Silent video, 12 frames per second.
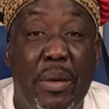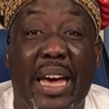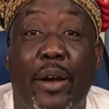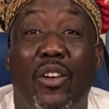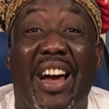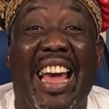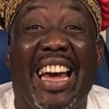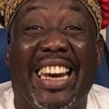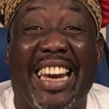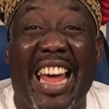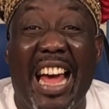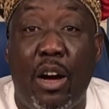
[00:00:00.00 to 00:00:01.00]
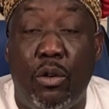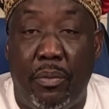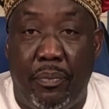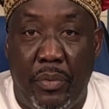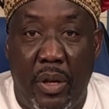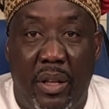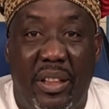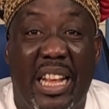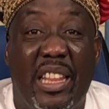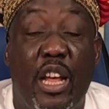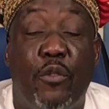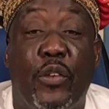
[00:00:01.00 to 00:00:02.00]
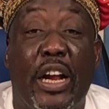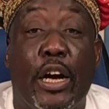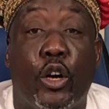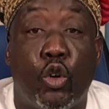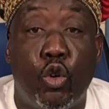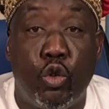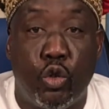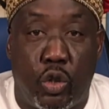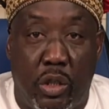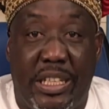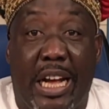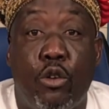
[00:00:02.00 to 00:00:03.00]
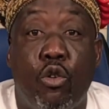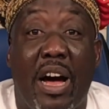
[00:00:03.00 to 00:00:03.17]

the umiero around the different rooms